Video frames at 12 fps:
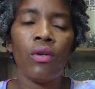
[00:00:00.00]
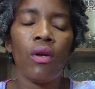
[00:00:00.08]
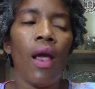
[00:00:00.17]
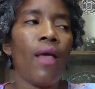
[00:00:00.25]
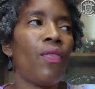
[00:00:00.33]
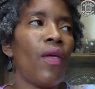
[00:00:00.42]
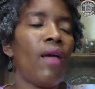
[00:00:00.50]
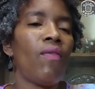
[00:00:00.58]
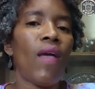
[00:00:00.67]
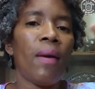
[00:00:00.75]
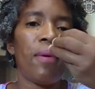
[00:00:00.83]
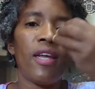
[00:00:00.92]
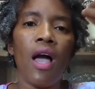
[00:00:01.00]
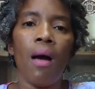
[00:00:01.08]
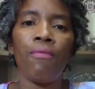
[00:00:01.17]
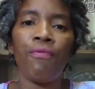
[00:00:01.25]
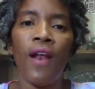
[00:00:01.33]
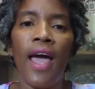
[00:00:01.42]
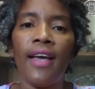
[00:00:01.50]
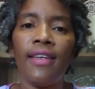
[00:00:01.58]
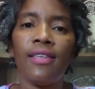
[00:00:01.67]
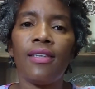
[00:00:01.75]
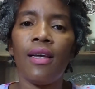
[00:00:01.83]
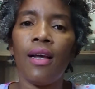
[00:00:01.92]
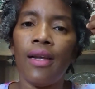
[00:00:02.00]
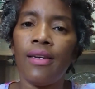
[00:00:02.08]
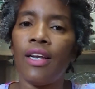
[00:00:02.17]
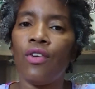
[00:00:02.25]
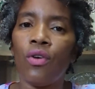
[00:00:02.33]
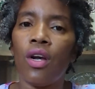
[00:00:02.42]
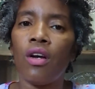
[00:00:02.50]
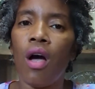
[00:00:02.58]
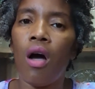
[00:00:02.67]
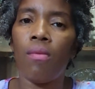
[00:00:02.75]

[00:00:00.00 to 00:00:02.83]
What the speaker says: And then they become flakes that you can comb